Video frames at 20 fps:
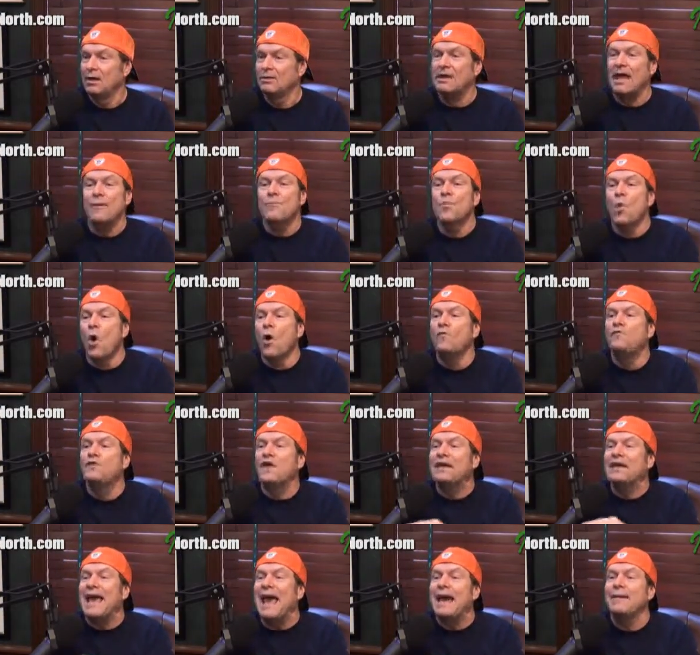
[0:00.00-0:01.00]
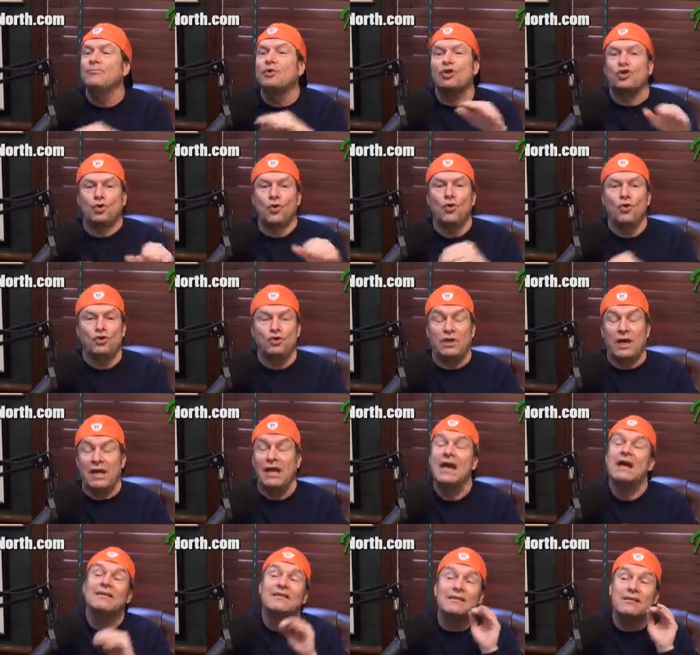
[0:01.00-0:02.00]
They moved the game to Tuesday.
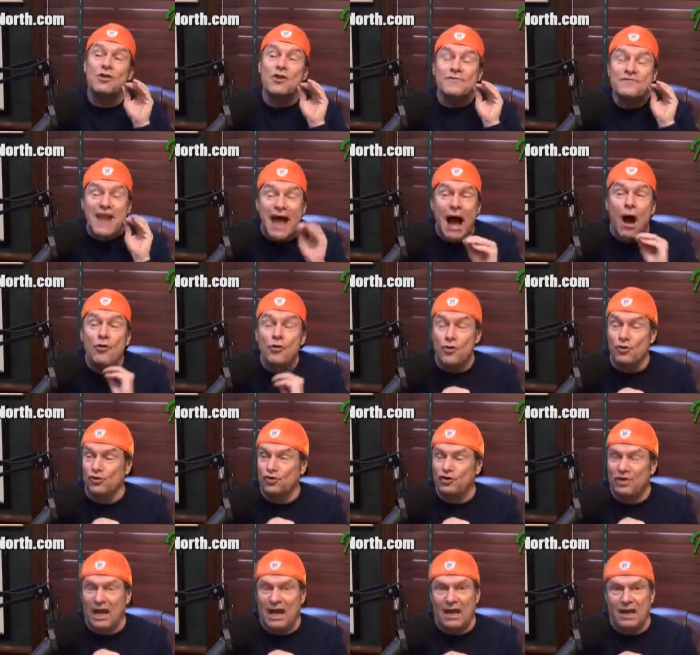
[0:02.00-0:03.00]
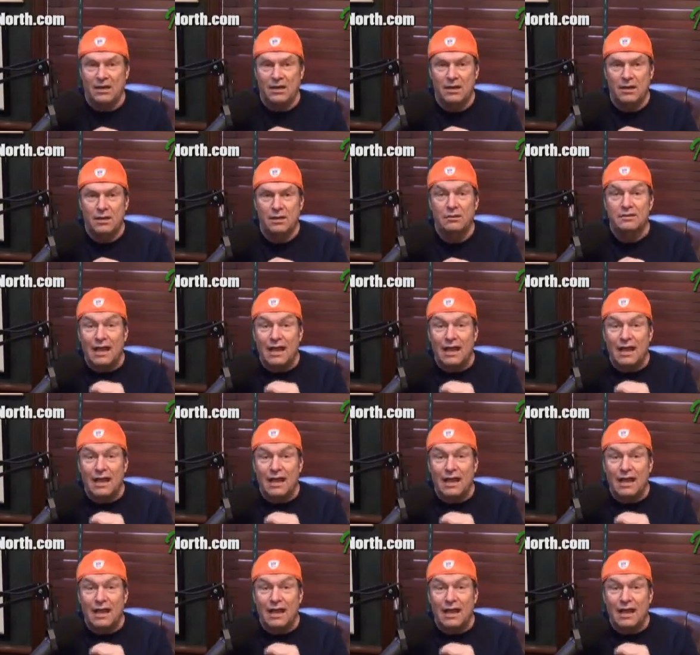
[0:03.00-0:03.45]
Now they're saying,